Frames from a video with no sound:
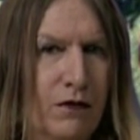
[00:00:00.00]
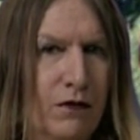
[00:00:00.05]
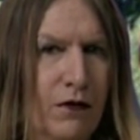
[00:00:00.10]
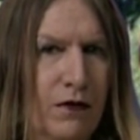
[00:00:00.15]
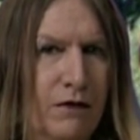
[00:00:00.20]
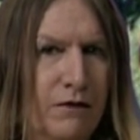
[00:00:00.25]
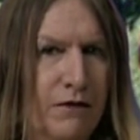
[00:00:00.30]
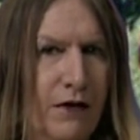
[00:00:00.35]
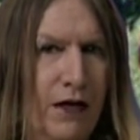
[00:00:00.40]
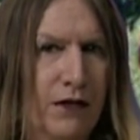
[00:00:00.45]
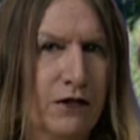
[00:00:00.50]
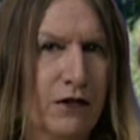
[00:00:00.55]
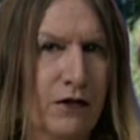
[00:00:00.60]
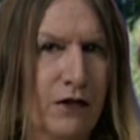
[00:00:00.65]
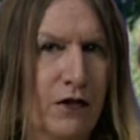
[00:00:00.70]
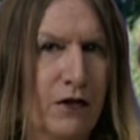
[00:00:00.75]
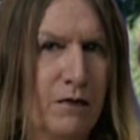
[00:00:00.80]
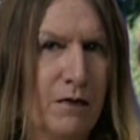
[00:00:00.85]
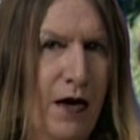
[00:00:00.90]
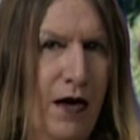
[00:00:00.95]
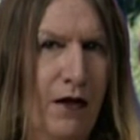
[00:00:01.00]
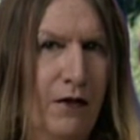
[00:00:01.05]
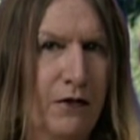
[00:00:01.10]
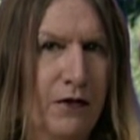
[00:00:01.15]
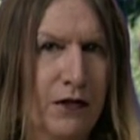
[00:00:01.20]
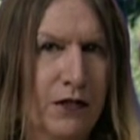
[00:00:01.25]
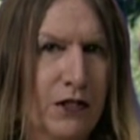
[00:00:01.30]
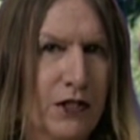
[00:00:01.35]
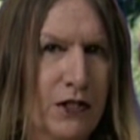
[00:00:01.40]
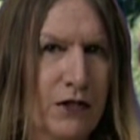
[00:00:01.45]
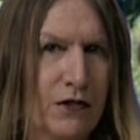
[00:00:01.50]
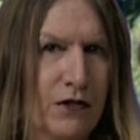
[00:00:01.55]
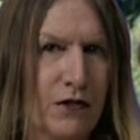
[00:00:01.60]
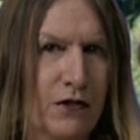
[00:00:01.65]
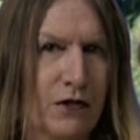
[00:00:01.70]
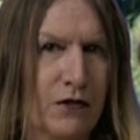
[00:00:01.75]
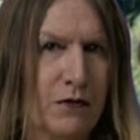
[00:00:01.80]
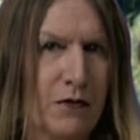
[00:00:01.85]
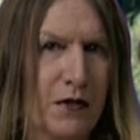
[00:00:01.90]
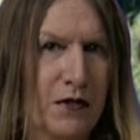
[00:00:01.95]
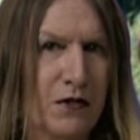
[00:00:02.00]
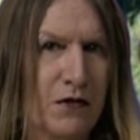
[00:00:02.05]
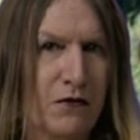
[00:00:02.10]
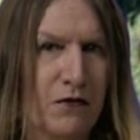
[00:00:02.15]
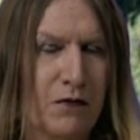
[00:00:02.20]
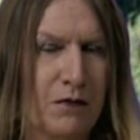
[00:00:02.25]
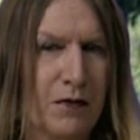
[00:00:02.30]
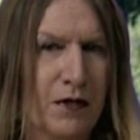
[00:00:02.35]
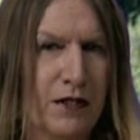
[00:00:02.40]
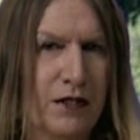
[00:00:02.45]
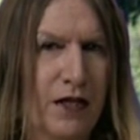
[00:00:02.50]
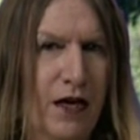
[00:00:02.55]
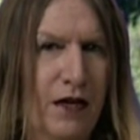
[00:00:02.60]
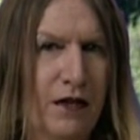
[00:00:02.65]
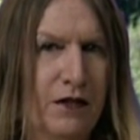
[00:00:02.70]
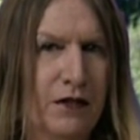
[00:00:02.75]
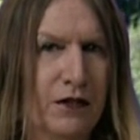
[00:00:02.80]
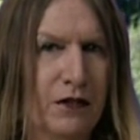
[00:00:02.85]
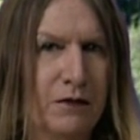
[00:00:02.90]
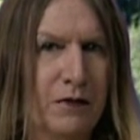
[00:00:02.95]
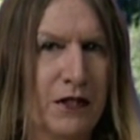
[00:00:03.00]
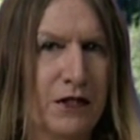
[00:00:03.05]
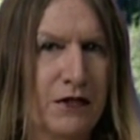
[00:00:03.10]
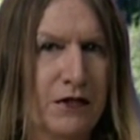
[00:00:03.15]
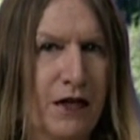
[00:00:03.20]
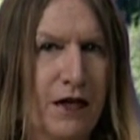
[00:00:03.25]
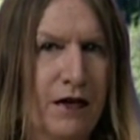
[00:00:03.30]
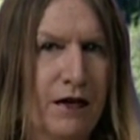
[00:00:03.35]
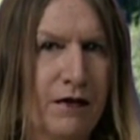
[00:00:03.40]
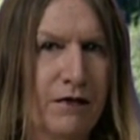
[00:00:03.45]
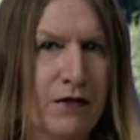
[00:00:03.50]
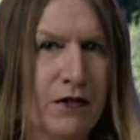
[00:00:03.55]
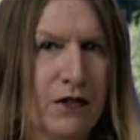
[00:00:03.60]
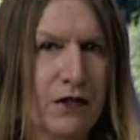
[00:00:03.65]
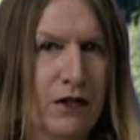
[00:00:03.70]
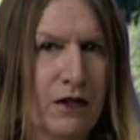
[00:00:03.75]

confess with your mouth that Jesus is risen from the dead and you'll be saved,